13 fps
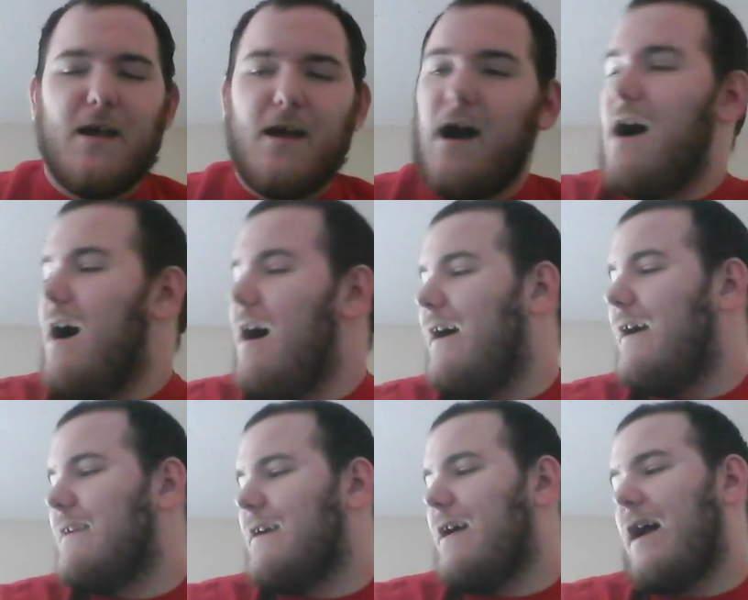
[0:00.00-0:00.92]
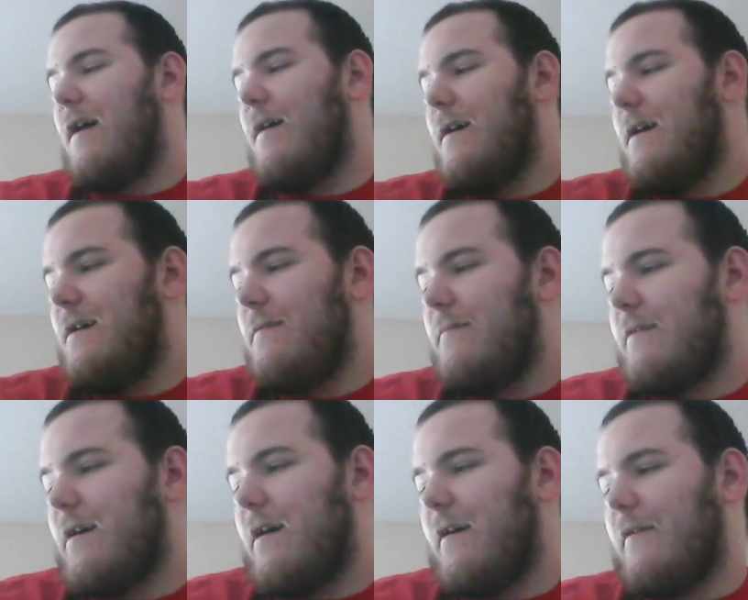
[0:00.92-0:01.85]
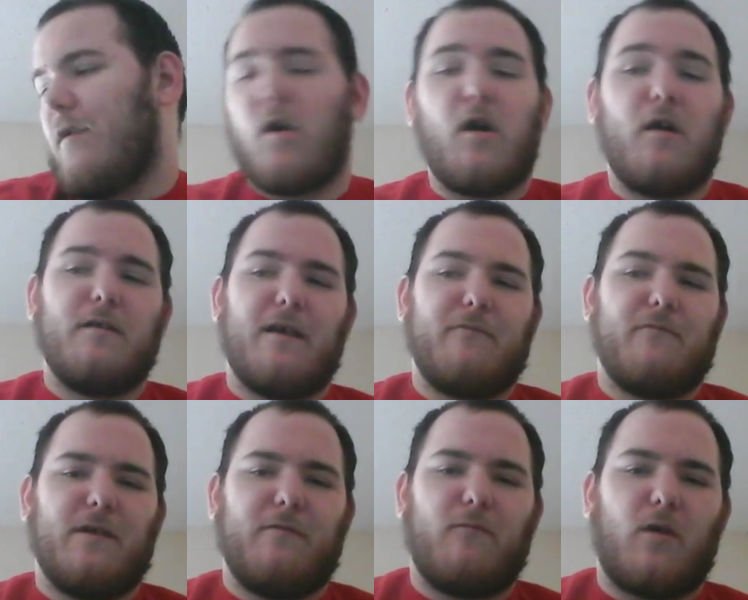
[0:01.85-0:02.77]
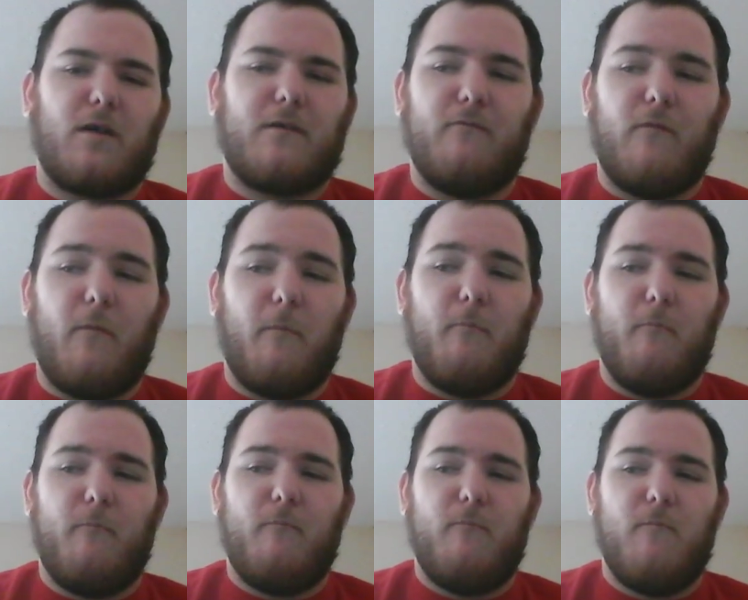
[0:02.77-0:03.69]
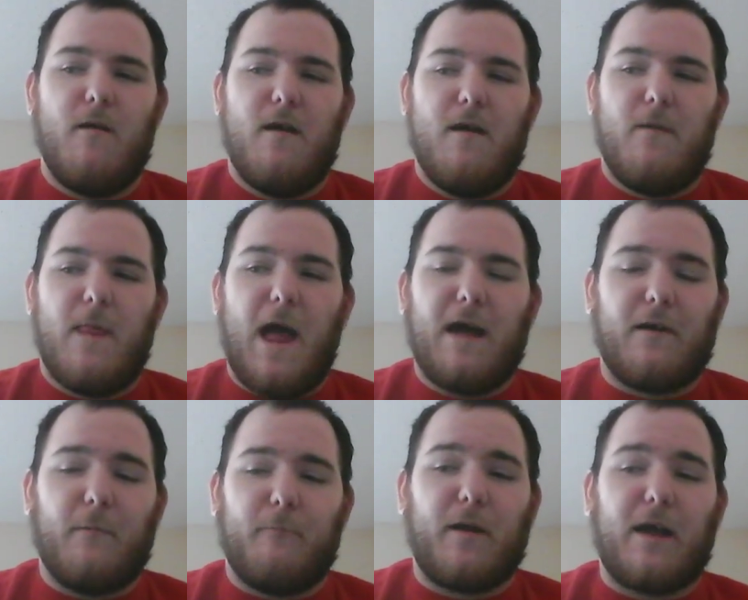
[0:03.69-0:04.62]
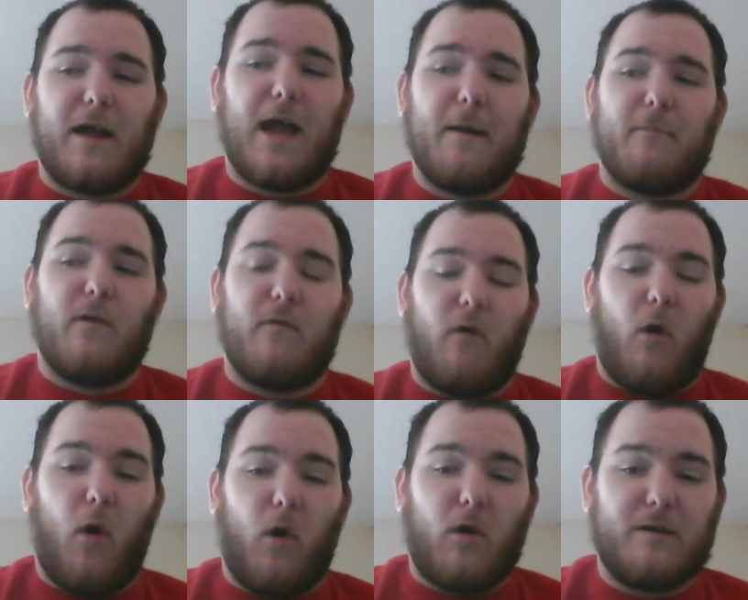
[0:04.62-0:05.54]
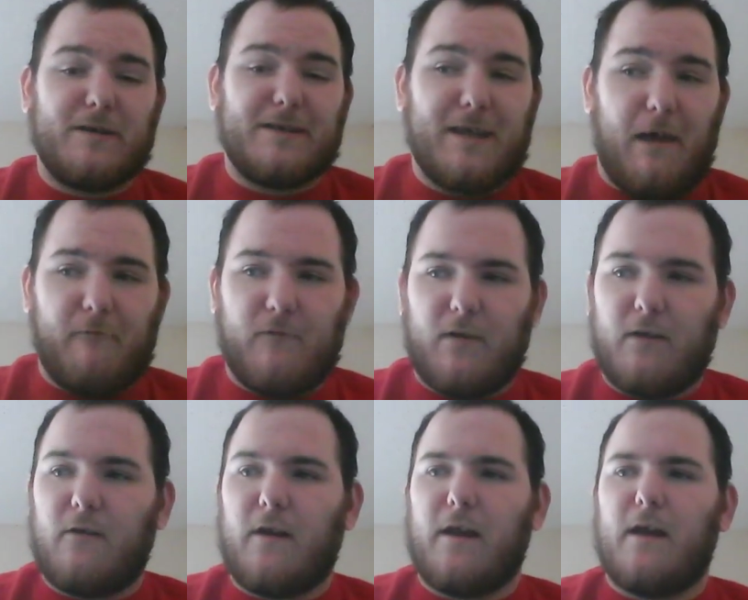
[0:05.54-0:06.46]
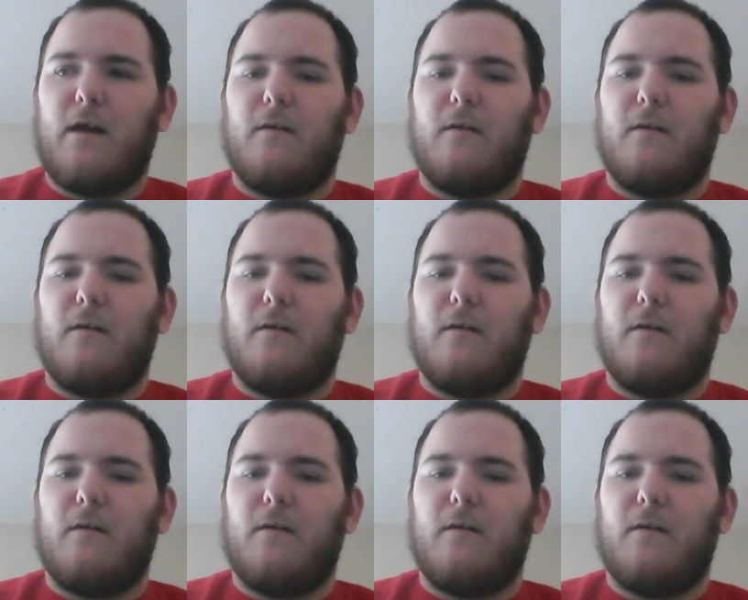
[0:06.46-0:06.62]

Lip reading: Yeah. And a heart definitely works. That's a big gamble of a heart, definitely.